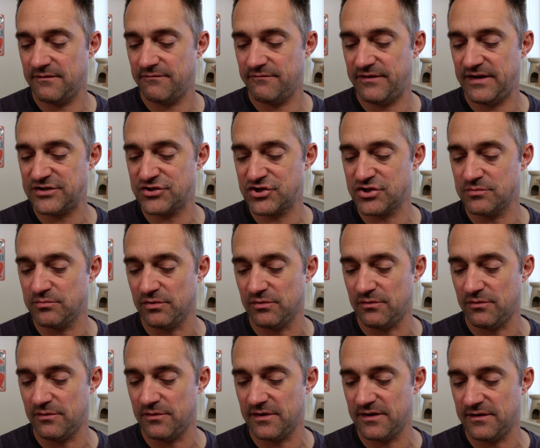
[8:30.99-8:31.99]
Vegetable
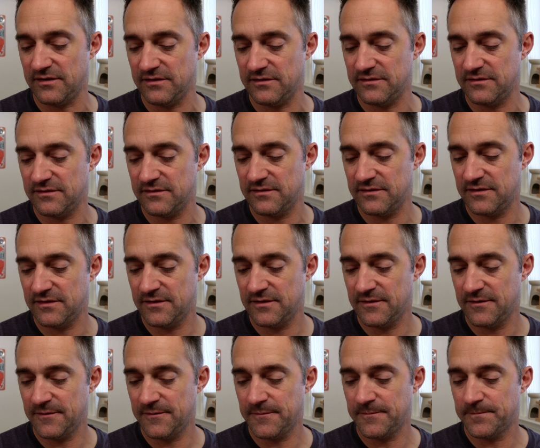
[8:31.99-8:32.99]
oil.
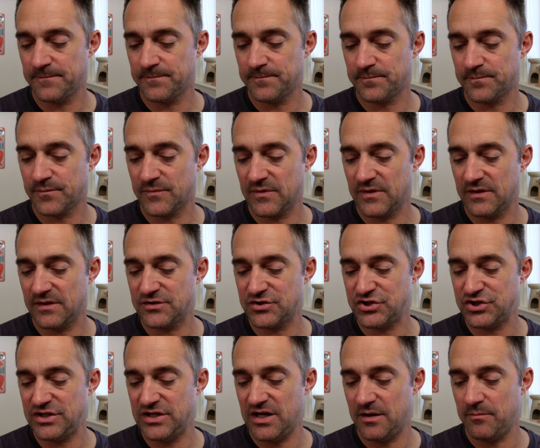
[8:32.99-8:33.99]

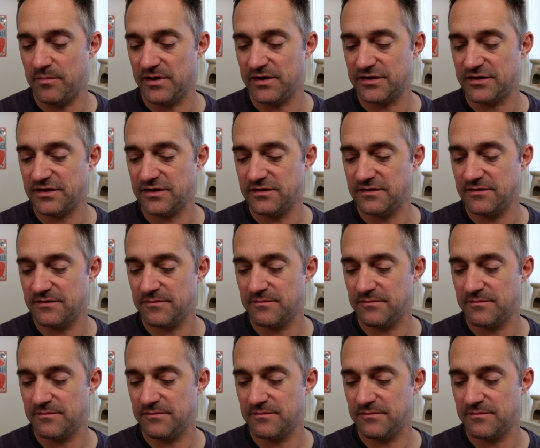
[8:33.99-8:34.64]
Shea butter.